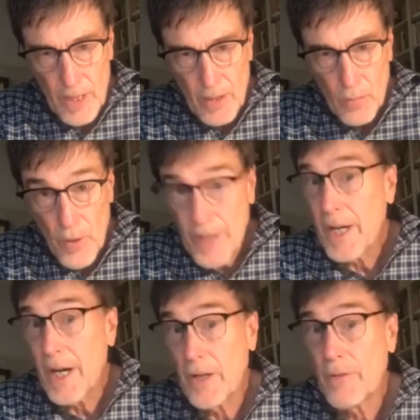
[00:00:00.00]
we
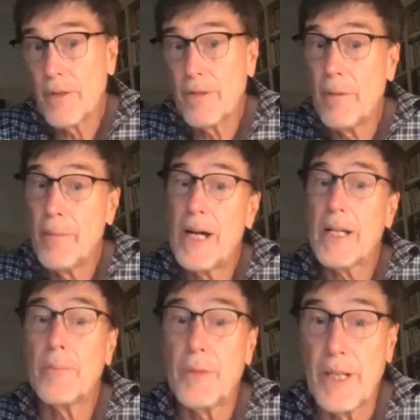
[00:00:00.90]
know
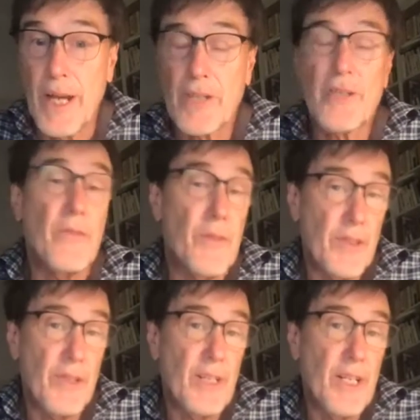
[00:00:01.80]
remarkably in Acts
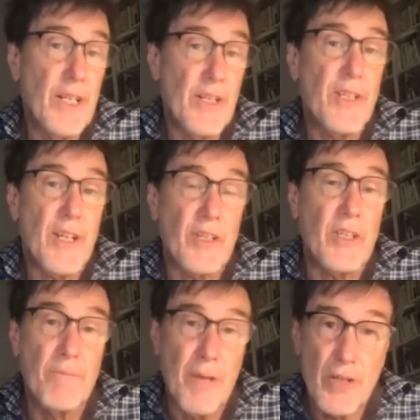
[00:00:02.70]
17, he doesn't
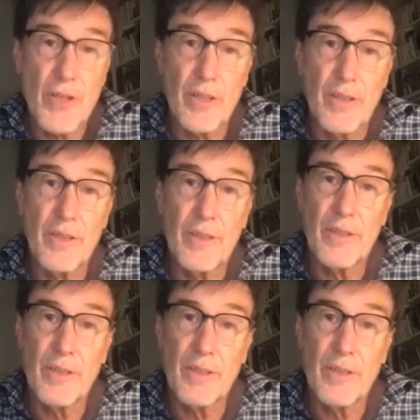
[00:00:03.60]
actually mention